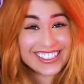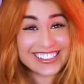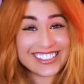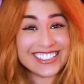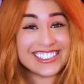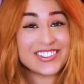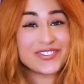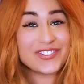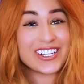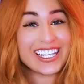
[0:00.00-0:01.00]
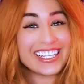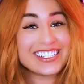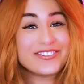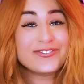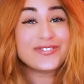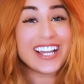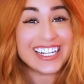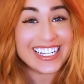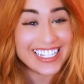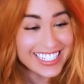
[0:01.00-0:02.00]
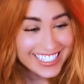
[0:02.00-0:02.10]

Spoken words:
This is freaking funny!